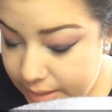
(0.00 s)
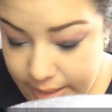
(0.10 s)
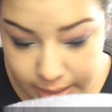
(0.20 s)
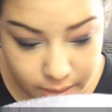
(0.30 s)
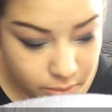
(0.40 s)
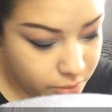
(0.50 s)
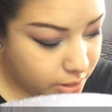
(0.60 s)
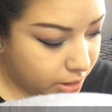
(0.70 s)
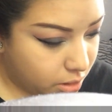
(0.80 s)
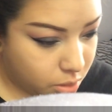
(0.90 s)
to take,
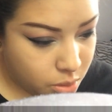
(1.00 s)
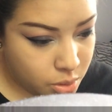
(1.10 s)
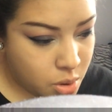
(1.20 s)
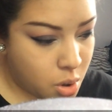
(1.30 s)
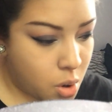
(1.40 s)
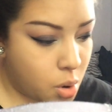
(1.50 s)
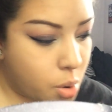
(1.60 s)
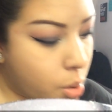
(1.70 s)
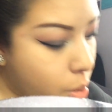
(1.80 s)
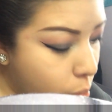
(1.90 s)
where'd it go?
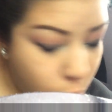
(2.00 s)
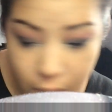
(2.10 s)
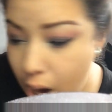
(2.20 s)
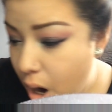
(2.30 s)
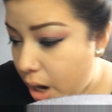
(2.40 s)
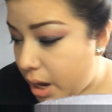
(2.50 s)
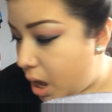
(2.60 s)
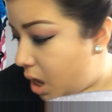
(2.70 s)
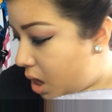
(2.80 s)
Where are you?